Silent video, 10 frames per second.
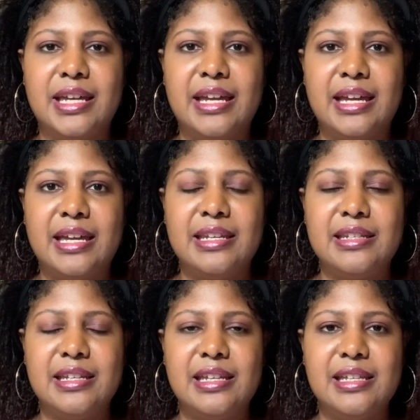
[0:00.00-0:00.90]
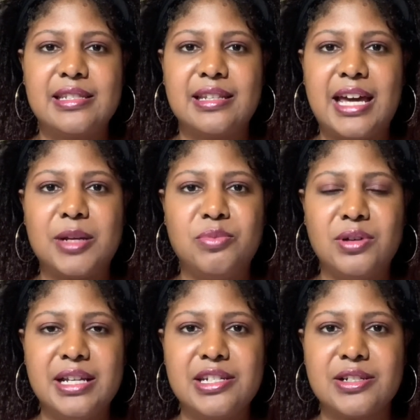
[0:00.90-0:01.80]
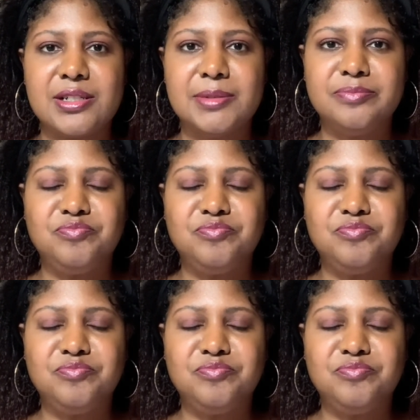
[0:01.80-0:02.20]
and it's a lot of pressure.